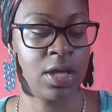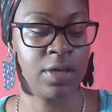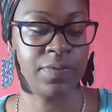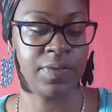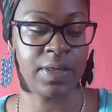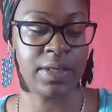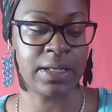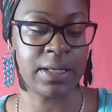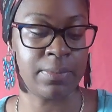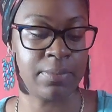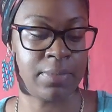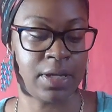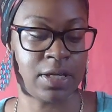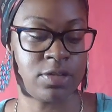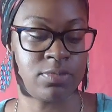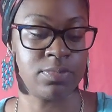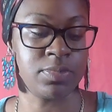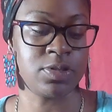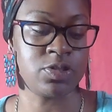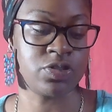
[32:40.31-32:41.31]
that they may
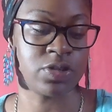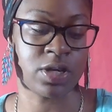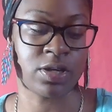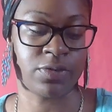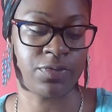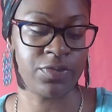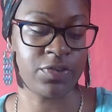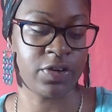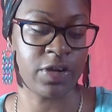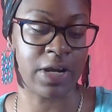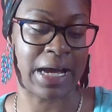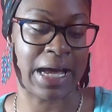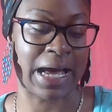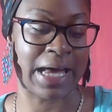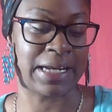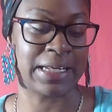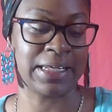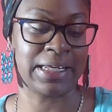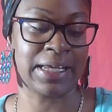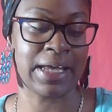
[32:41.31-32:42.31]
be trying to figure out how
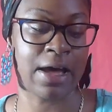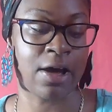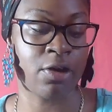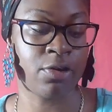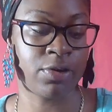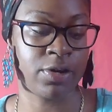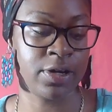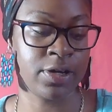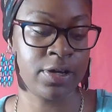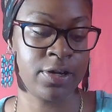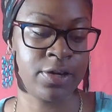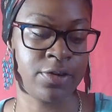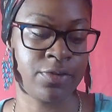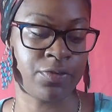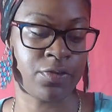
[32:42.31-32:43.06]
to get out of,